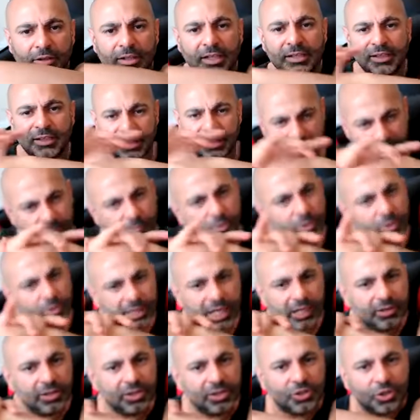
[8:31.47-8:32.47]
Let's just keep going
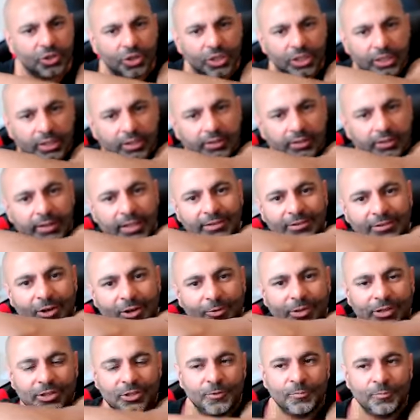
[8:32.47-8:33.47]
down this journey. Let's go
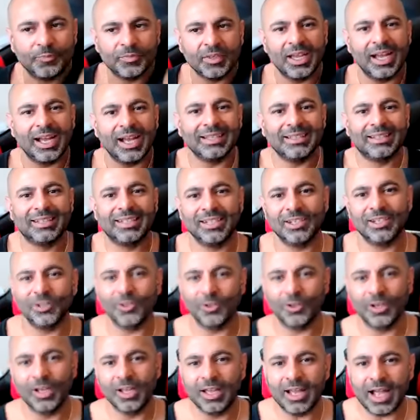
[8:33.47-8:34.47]
with you
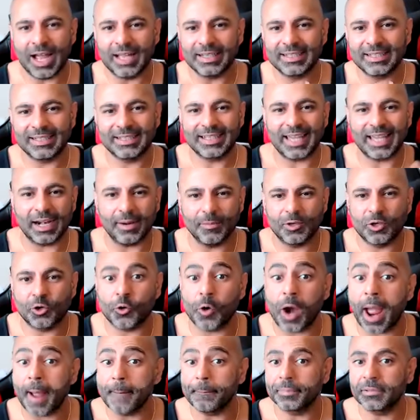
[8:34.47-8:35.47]
until I just got them
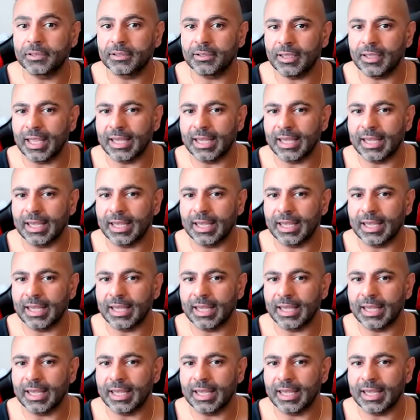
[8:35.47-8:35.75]
trapped,